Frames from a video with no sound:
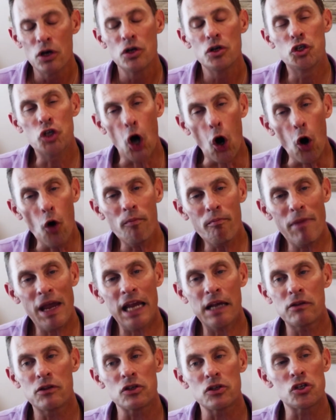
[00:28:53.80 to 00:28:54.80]
don't
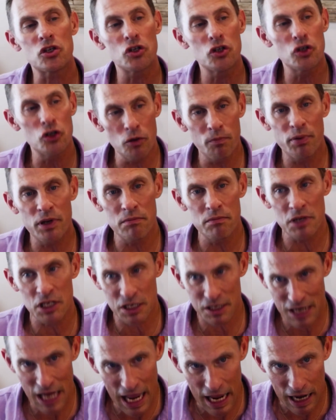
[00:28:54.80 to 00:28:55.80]
make the stupid
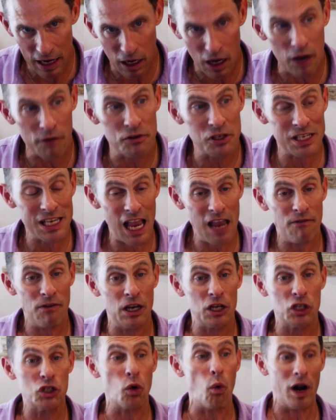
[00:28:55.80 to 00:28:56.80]
mistake of
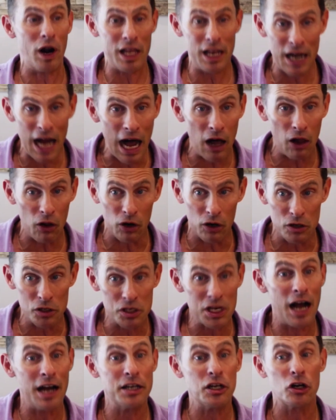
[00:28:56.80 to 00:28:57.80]
saving $20
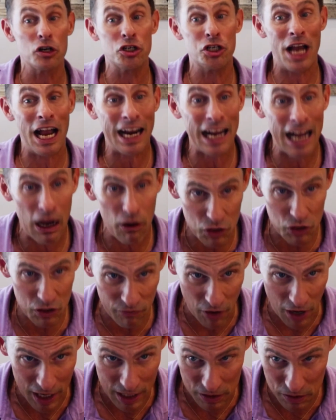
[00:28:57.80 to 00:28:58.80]
on your checkout
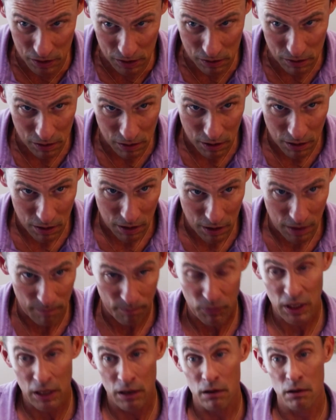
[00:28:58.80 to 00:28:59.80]
device
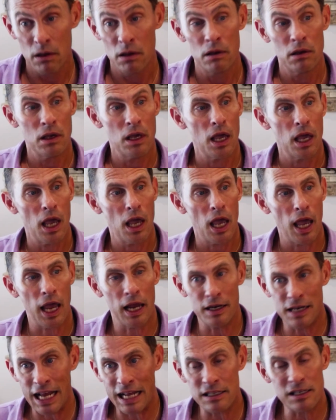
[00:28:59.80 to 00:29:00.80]

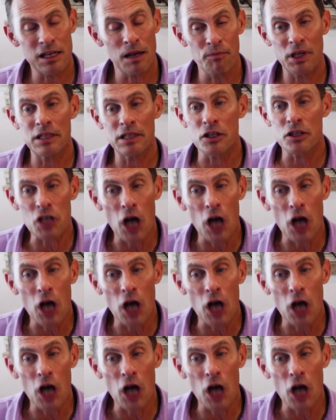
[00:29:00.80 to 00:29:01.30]
and get something that's